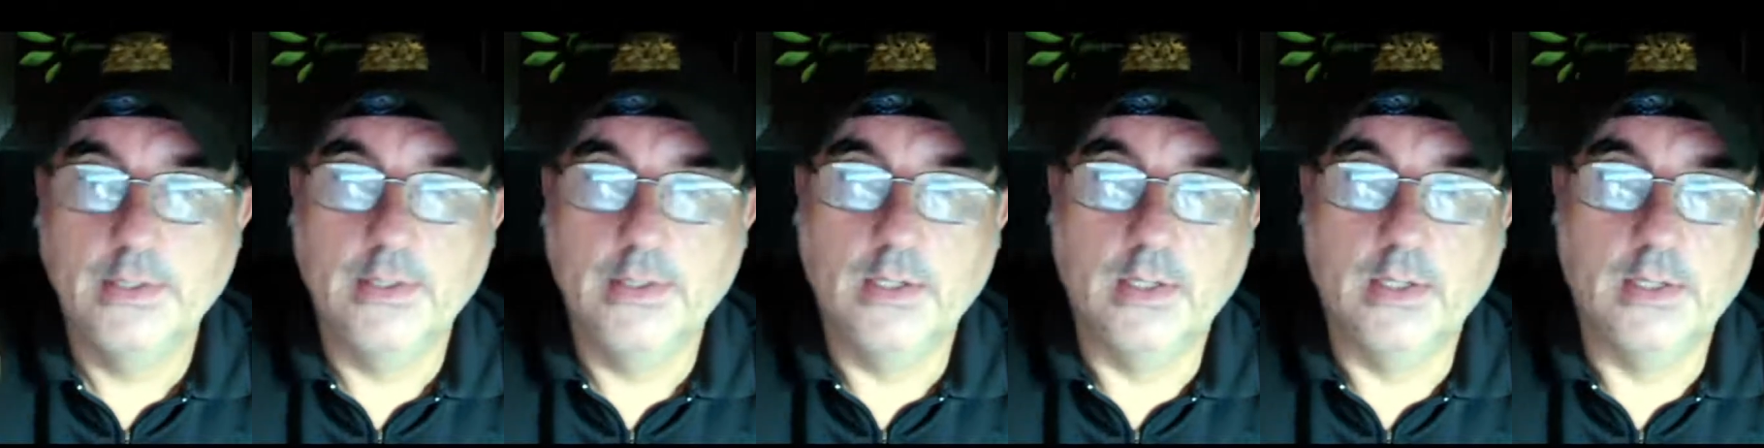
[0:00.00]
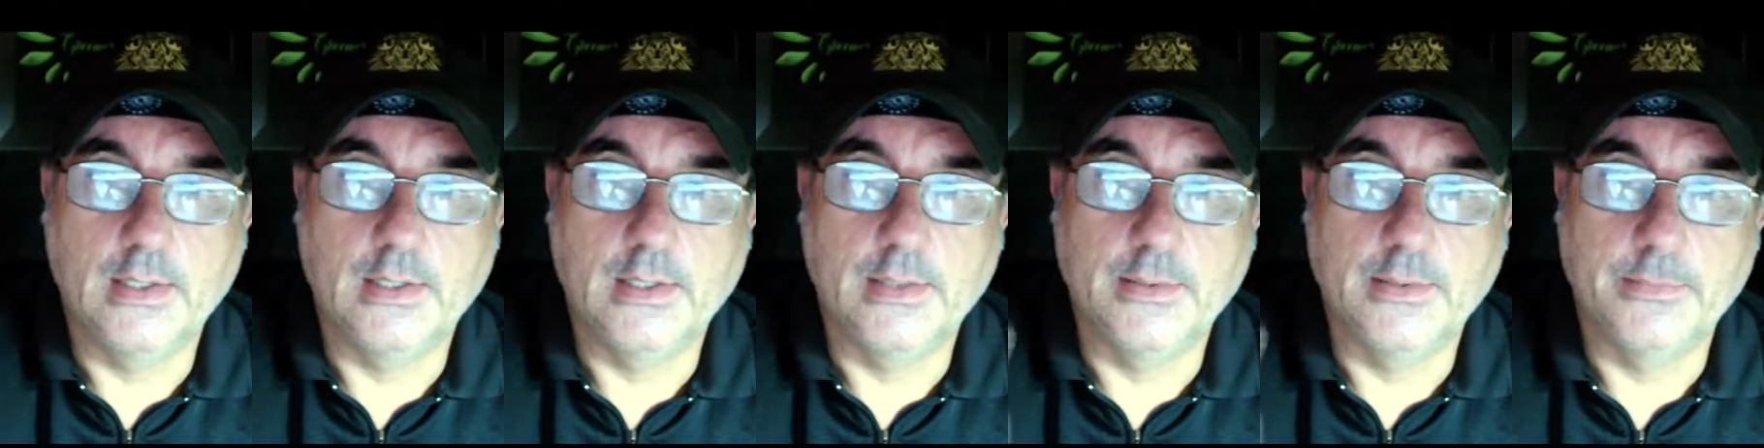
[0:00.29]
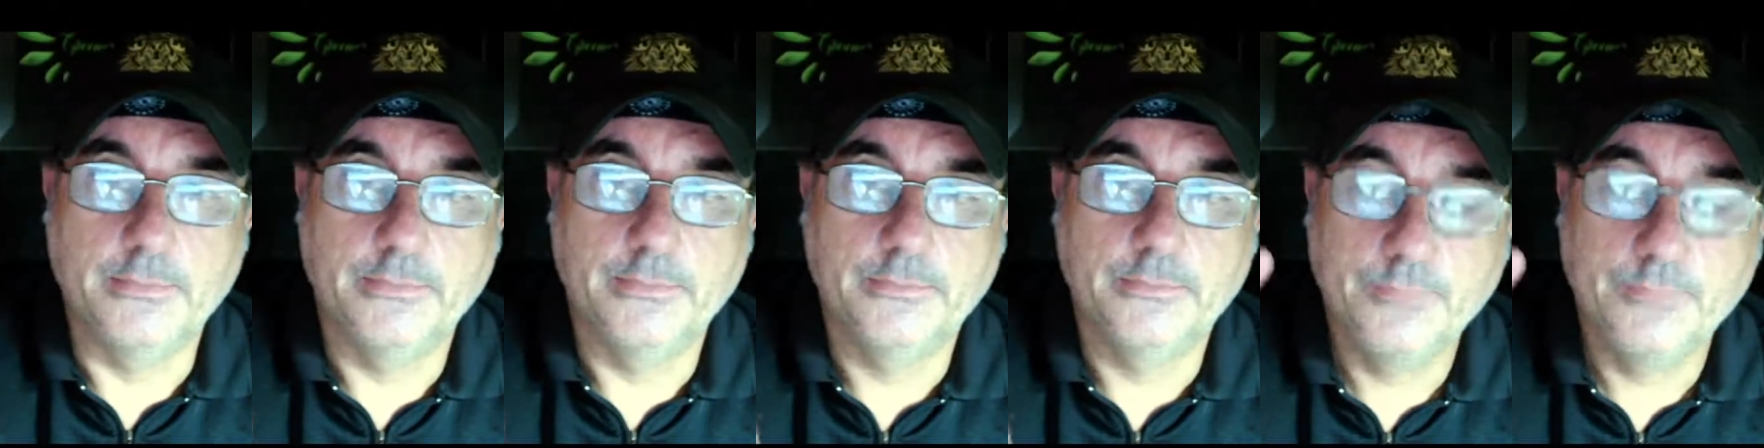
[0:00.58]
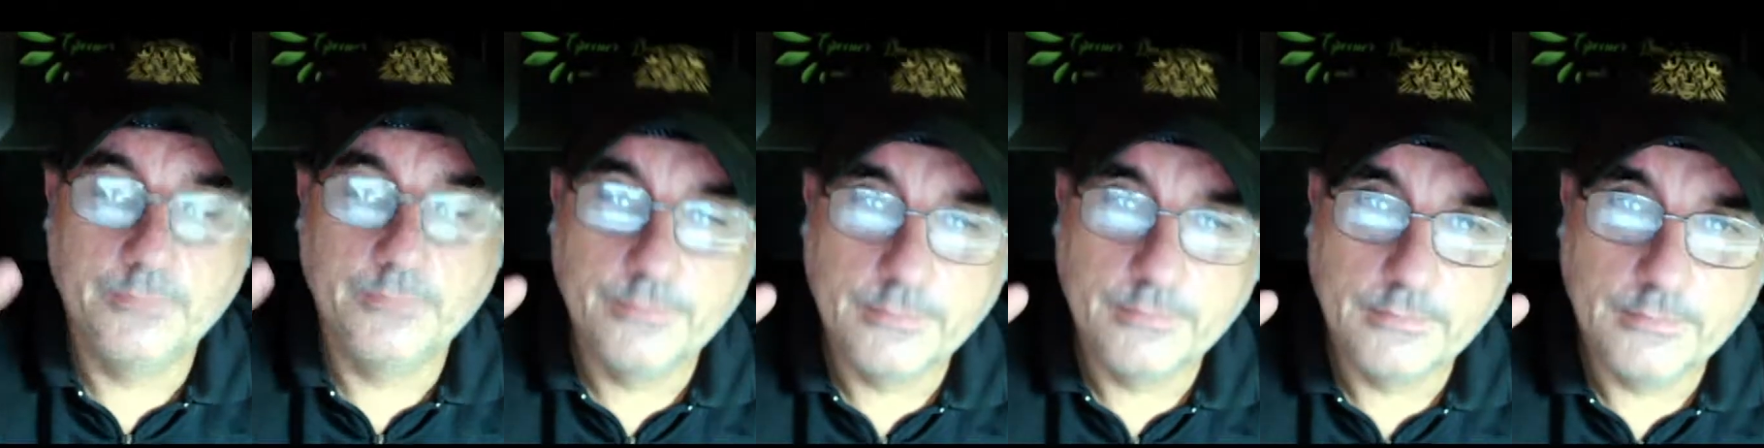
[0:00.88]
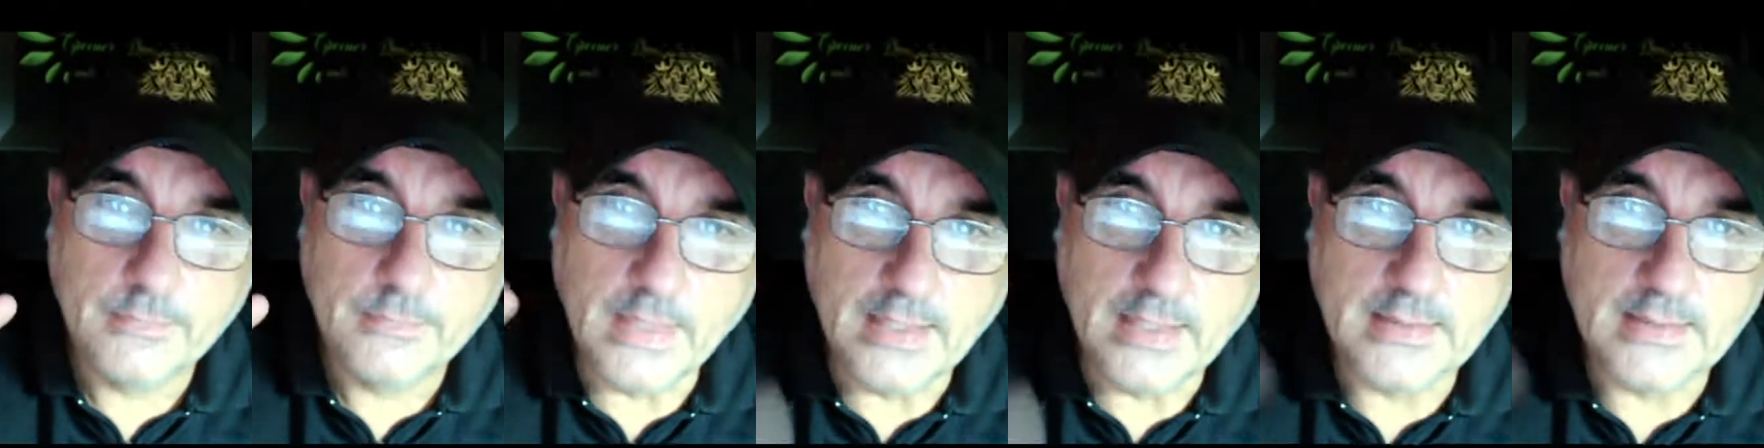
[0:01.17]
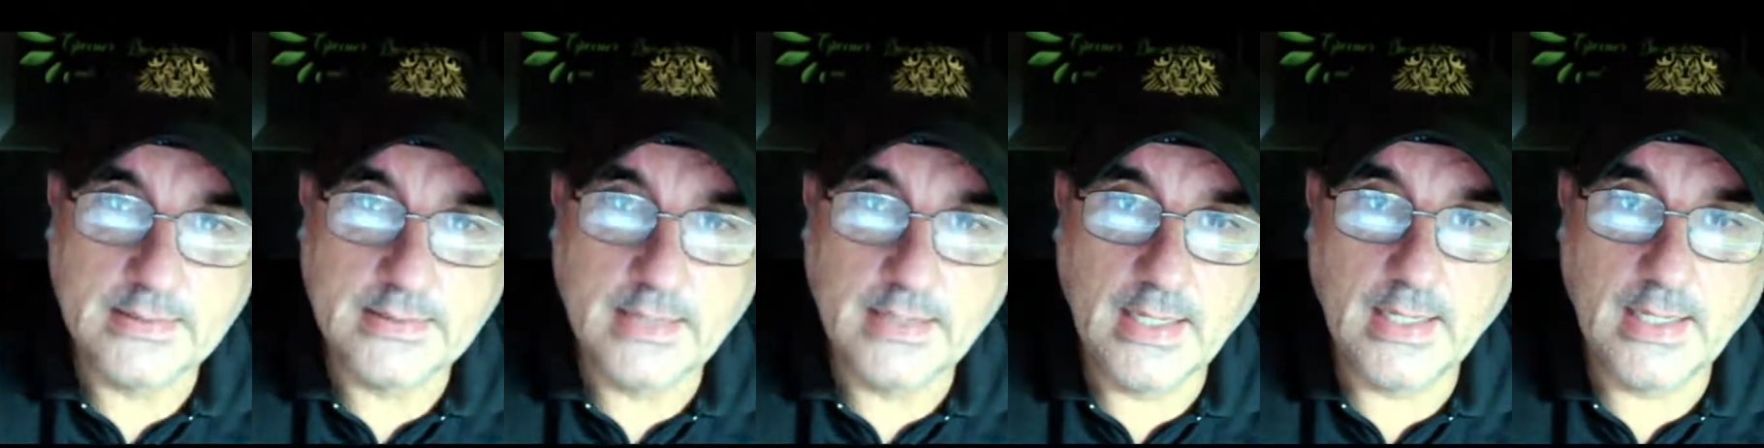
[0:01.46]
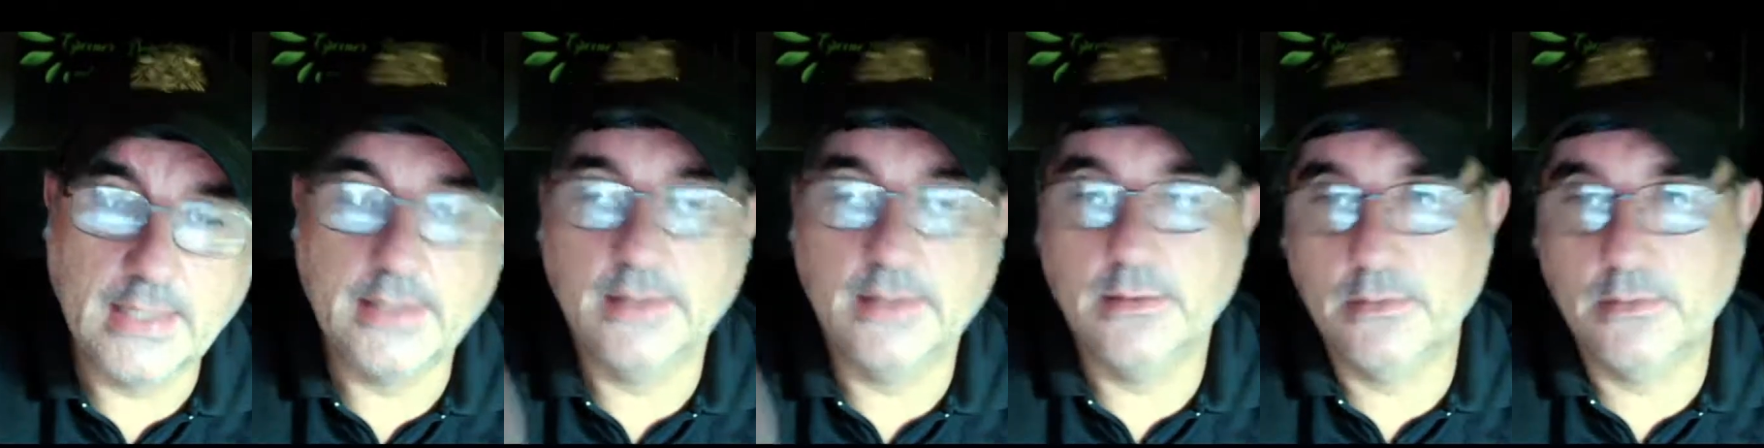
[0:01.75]
the
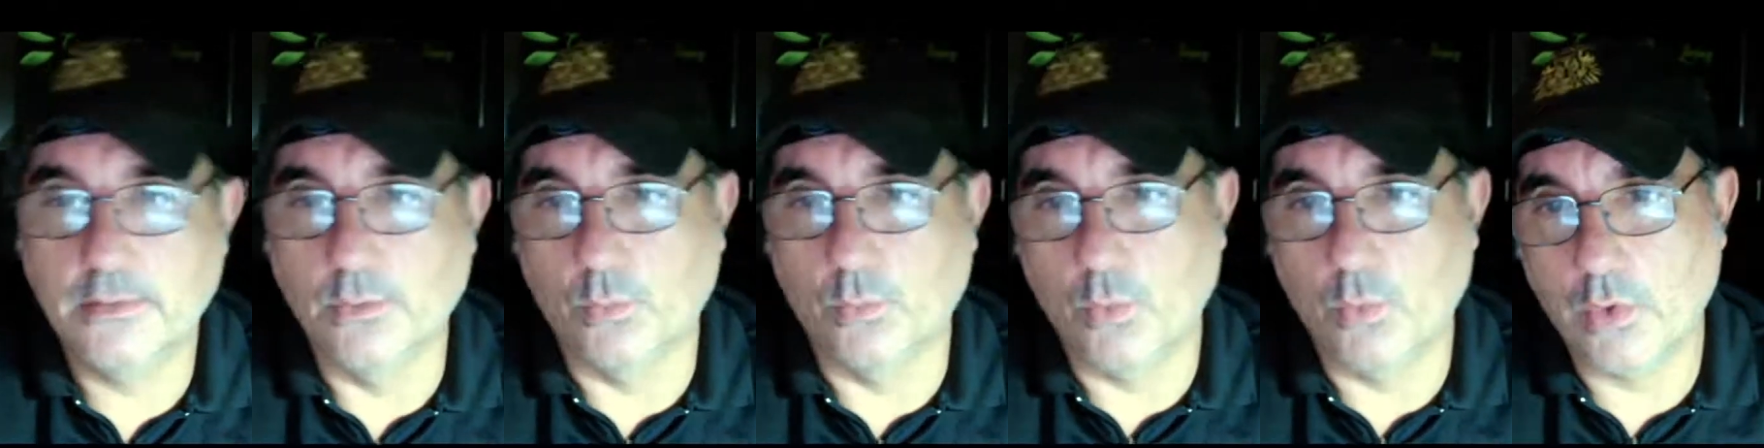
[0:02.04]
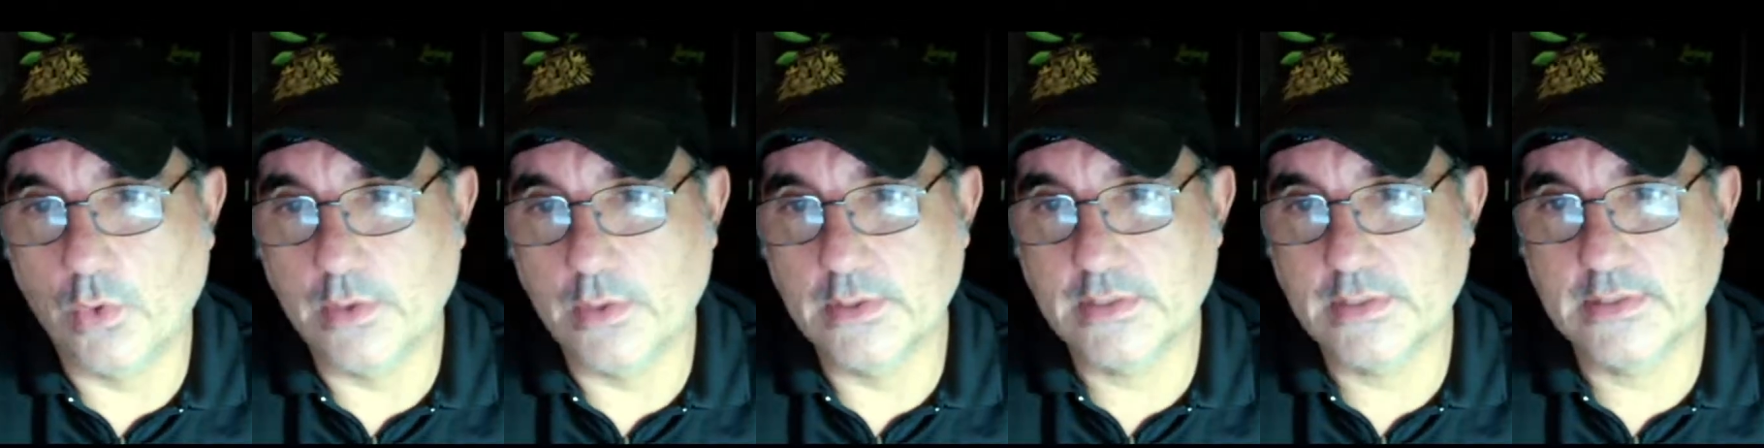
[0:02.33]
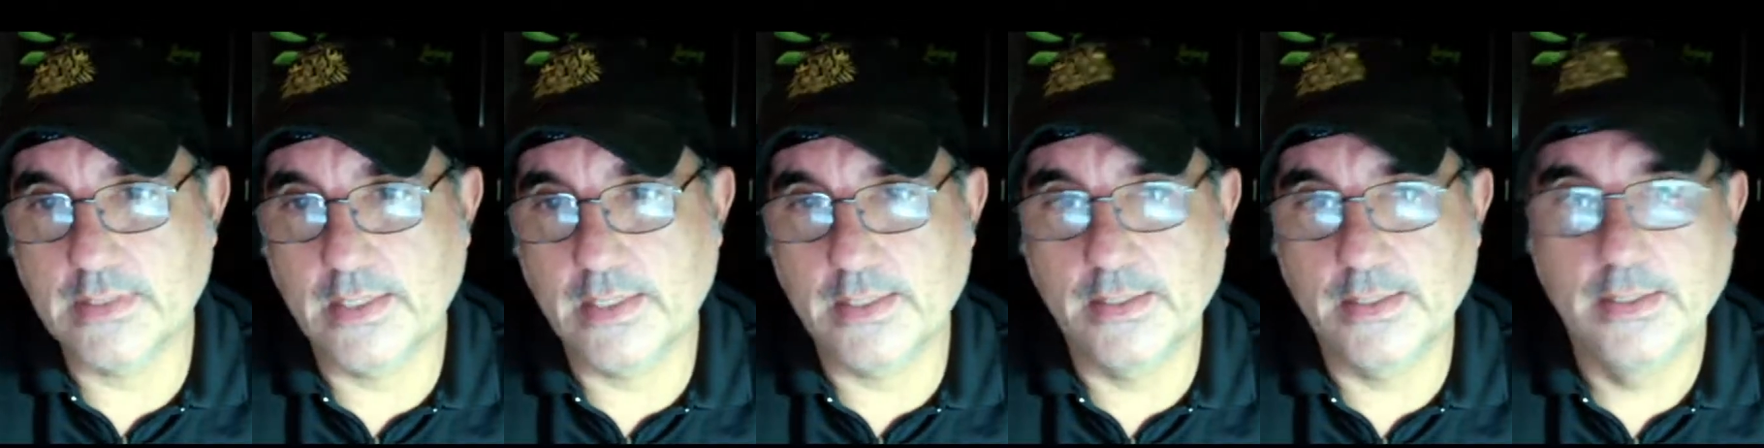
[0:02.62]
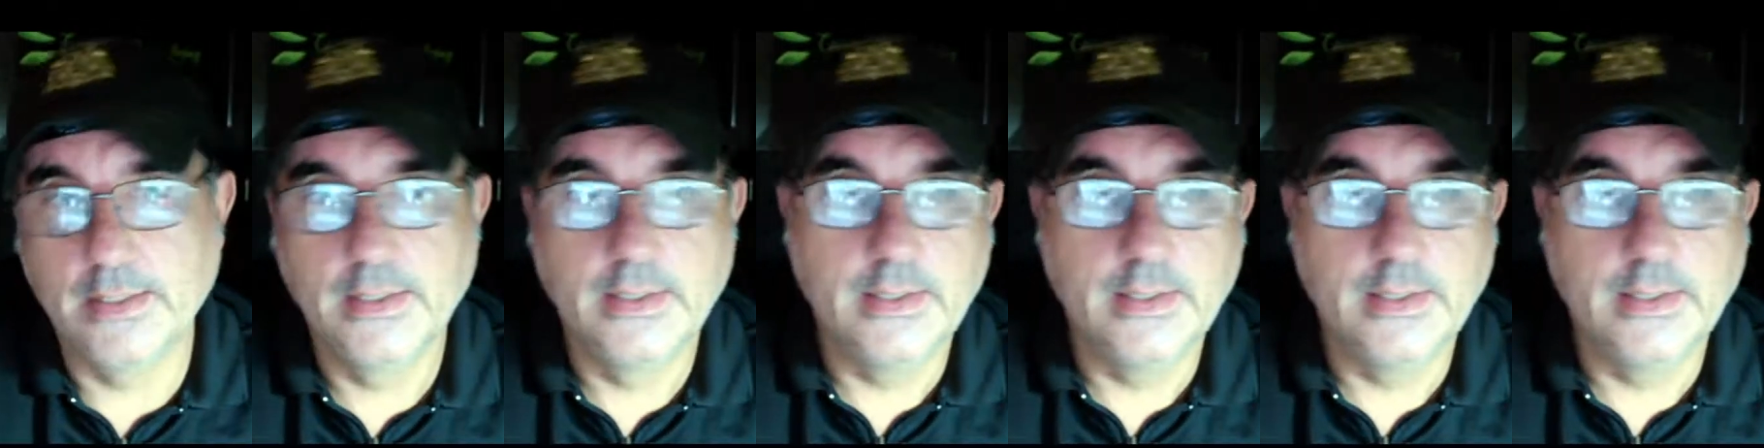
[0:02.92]
warden said,